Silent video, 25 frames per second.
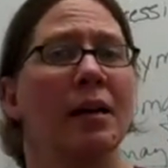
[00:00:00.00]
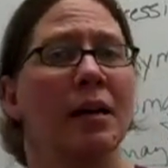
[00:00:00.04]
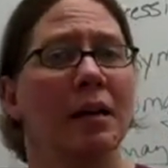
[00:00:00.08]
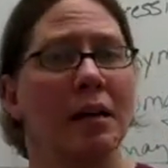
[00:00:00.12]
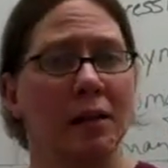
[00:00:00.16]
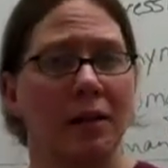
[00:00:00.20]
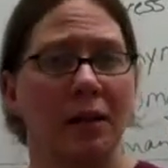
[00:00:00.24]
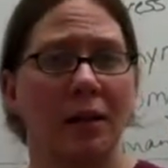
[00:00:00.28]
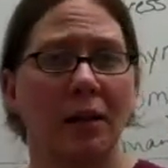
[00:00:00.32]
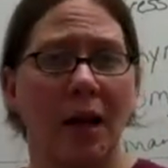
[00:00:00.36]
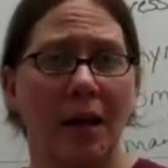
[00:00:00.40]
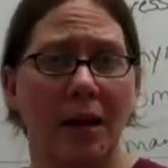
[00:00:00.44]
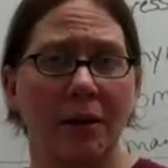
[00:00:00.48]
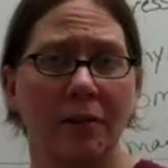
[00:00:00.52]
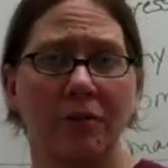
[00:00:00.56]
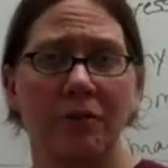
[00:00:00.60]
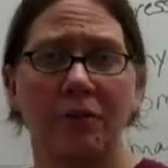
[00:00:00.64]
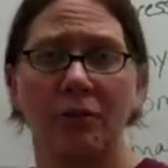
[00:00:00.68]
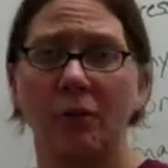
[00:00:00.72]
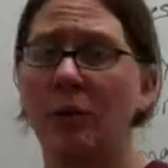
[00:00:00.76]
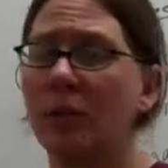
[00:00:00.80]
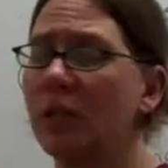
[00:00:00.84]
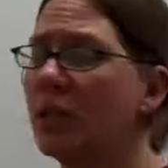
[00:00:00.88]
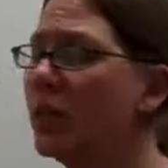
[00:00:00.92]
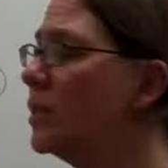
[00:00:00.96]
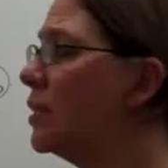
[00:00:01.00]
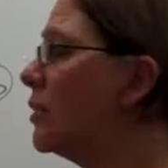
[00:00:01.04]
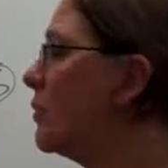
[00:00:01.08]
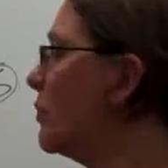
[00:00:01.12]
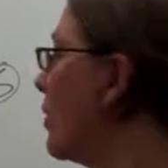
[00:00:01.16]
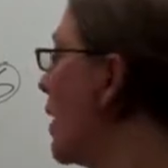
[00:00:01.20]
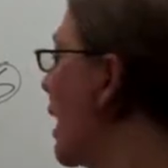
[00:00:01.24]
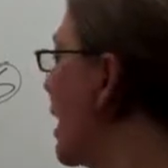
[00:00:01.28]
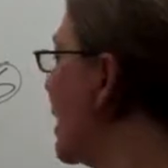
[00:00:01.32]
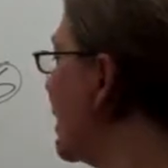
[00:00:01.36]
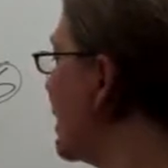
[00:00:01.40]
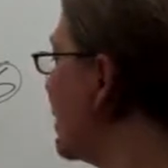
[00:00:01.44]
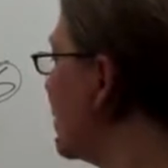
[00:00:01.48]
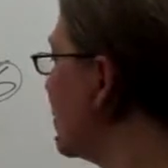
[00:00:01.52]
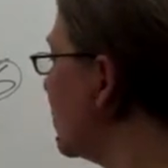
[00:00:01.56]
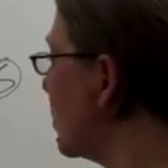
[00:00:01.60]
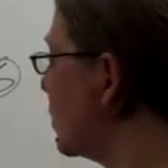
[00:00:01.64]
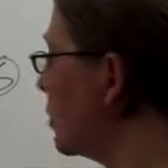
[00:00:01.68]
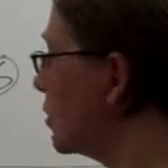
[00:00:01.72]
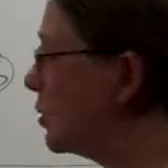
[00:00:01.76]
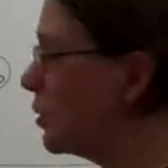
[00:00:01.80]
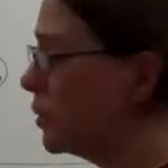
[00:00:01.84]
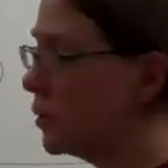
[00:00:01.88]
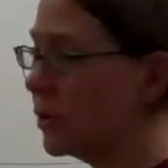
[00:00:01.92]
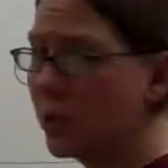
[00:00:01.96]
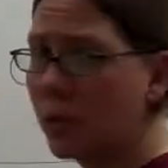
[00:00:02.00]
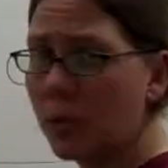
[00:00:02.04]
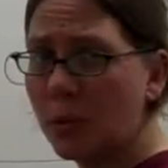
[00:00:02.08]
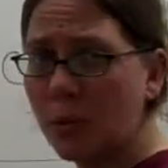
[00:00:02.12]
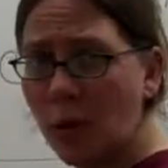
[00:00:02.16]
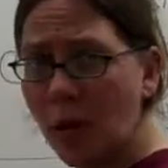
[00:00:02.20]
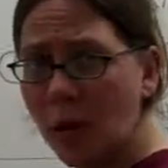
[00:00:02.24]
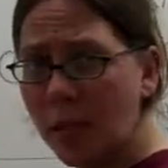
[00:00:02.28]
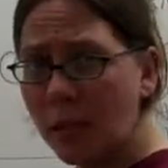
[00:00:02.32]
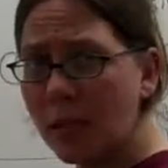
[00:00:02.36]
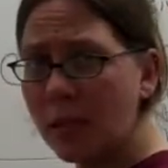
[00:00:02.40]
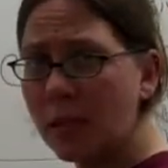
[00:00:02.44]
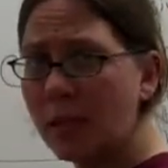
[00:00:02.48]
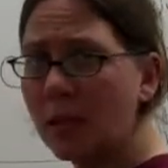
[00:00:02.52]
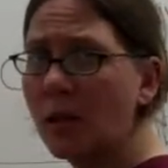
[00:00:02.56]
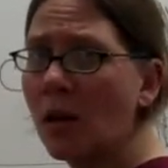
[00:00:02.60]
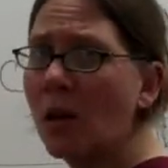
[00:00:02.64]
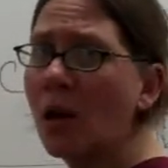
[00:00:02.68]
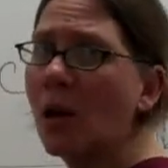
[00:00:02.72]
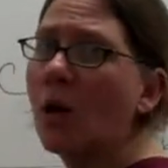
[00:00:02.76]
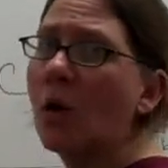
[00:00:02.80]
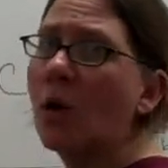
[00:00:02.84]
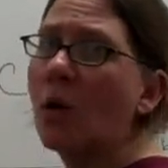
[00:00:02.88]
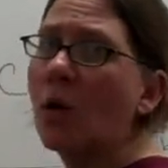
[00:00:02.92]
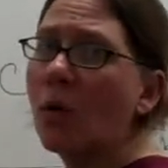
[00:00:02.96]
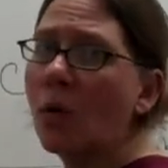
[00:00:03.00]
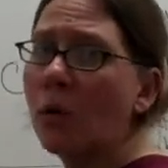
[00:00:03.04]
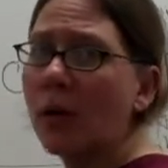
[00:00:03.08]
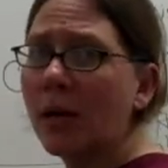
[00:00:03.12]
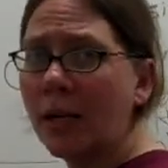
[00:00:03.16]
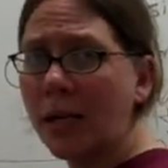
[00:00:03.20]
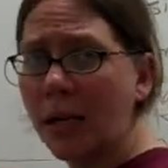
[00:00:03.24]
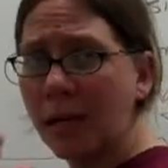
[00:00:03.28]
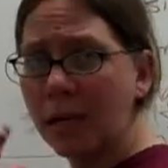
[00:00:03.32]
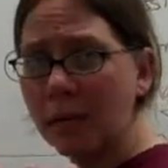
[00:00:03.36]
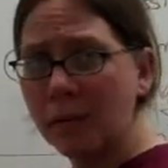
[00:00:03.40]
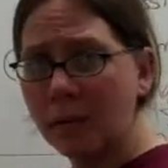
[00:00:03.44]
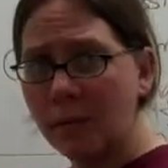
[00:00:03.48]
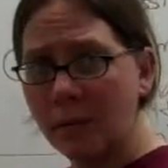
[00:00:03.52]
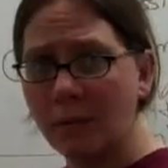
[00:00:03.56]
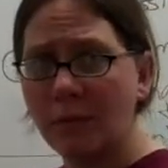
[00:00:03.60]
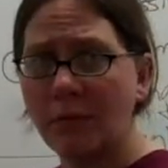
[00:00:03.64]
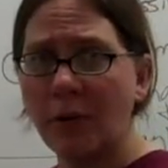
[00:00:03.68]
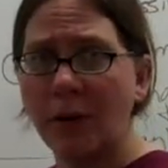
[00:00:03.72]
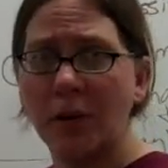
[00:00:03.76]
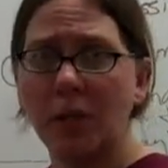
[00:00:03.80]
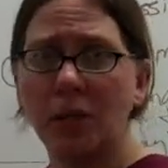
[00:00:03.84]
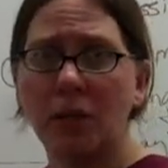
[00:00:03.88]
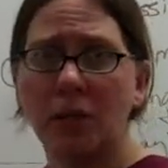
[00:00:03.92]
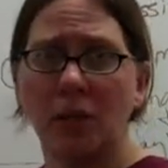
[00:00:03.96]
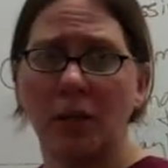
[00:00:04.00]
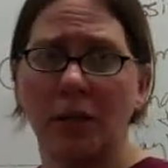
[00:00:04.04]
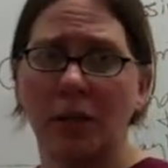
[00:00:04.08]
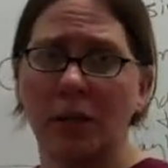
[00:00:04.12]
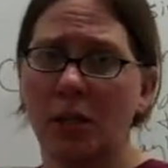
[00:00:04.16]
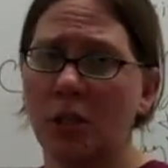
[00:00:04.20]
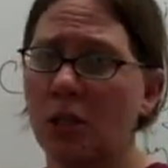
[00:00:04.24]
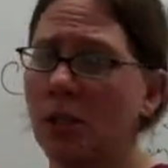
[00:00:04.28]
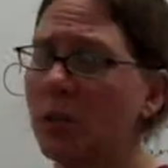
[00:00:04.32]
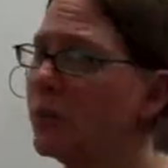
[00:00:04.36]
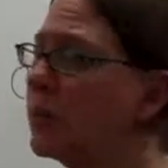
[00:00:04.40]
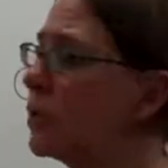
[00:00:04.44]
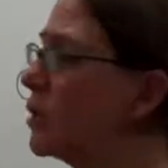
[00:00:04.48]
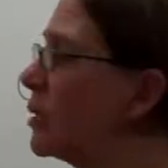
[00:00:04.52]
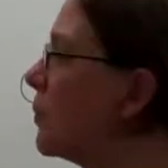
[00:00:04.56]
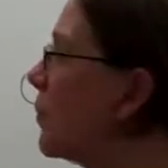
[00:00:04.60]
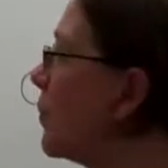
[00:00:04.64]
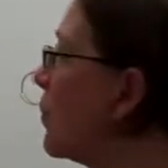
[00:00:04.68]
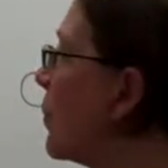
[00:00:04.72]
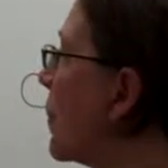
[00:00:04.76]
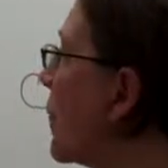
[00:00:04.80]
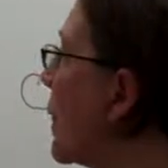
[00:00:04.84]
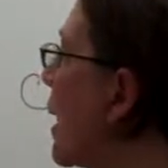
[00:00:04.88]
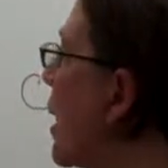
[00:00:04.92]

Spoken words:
in the life, which is defined as personal distress or, again, some functional issues.